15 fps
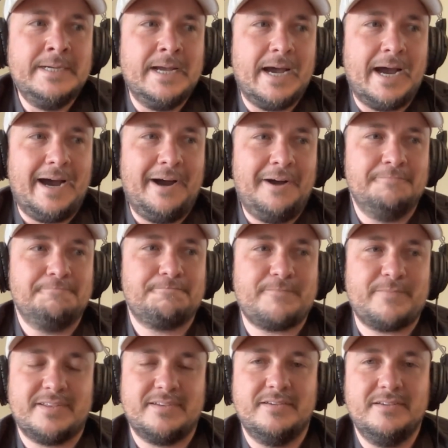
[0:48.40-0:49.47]

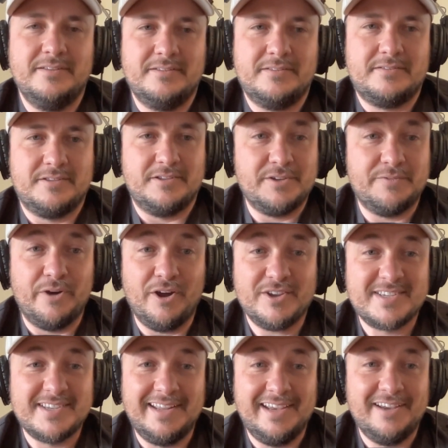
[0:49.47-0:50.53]
the
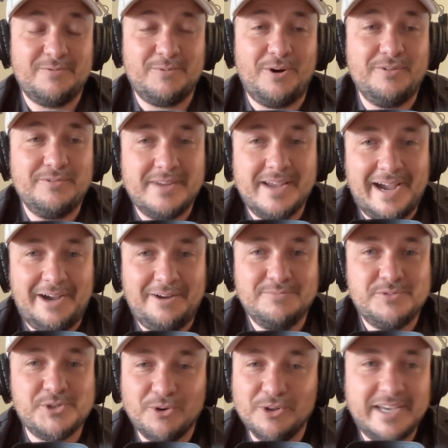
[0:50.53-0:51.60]
diversity of what
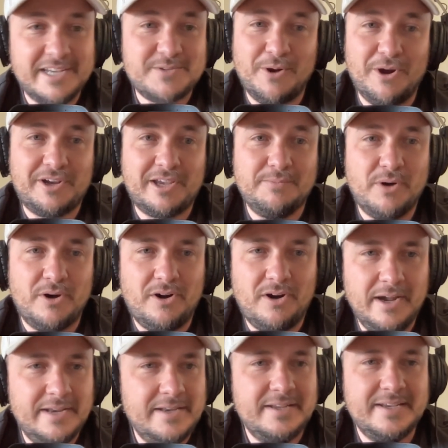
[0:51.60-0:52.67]
Julia is working
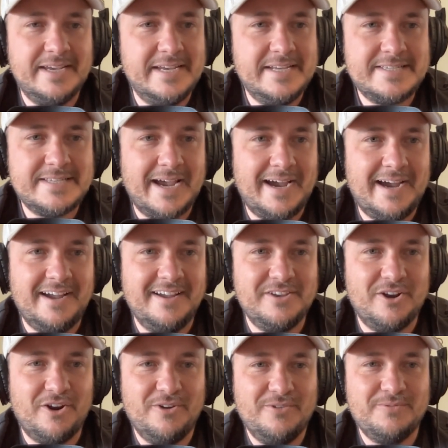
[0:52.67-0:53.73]
behind is
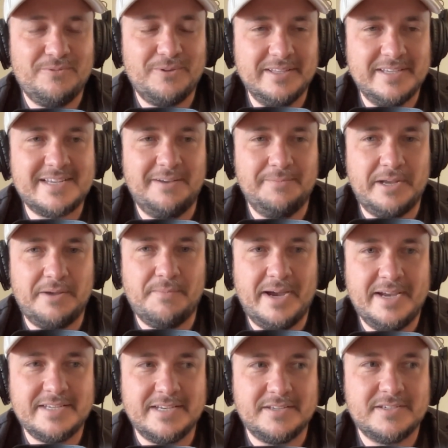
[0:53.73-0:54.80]
really something
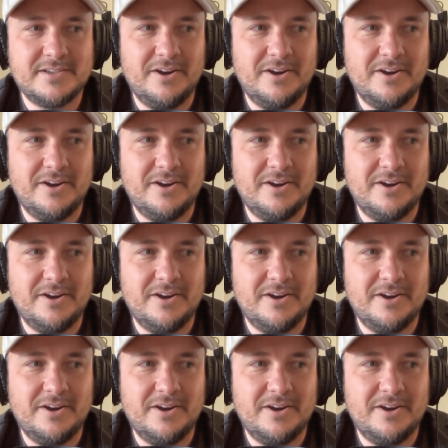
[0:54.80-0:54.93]
amazing.